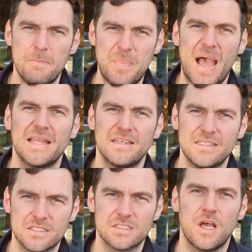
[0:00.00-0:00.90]
badly
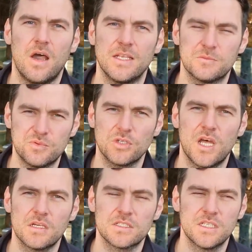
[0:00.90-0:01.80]
designed
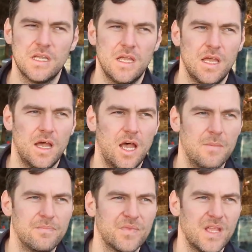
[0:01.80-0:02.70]
product
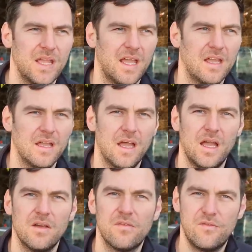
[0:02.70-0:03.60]

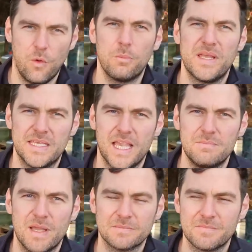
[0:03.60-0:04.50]
for
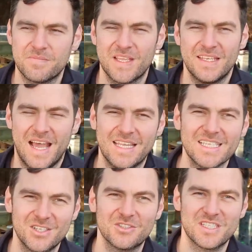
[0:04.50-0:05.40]
beekeeping. Now,
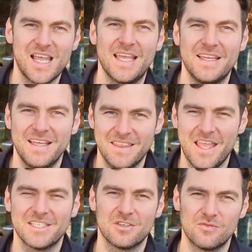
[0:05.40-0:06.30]
that's not to say
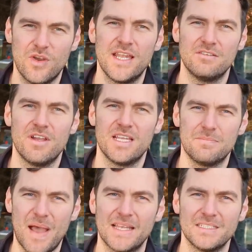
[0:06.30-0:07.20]
that it's a really, really
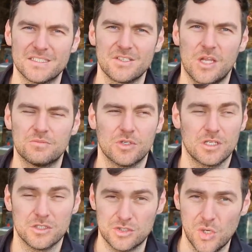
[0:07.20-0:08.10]
badly designed
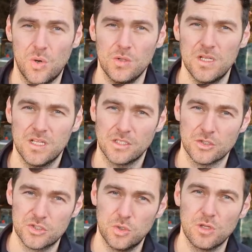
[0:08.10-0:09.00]
product at all. Like, you
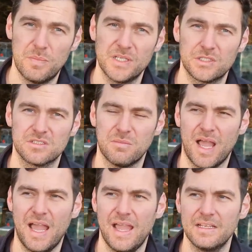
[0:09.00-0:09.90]
saw the pictures of my
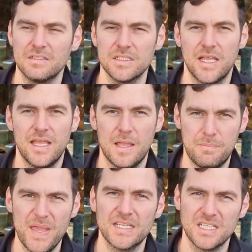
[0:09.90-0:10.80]
hand, it
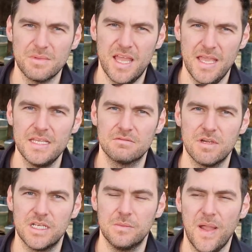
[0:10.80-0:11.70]
picks up the heat
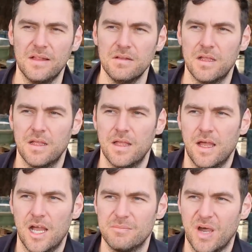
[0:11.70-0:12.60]
really well.
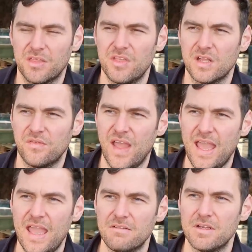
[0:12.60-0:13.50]
I think for
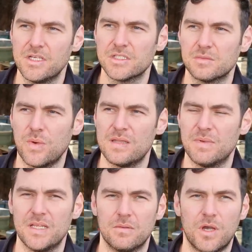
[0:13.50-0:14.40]
areas
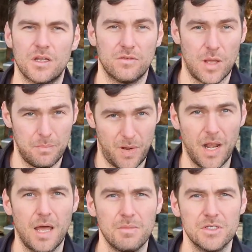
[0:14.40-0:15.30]
maybe kind of like
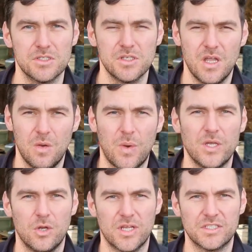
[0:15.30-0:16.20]
plumbers, where
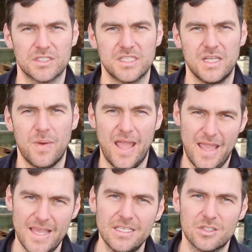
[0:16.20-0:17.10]
you're looking to see where
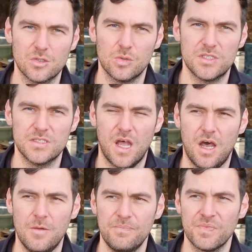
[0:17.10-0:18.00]
heat sources
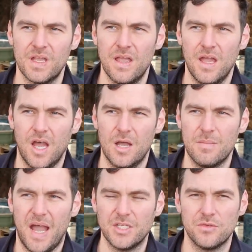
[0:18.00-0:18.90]
are,
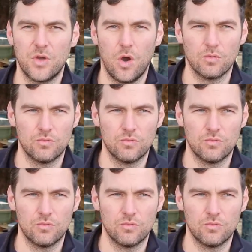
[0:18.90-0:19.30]
and you've got a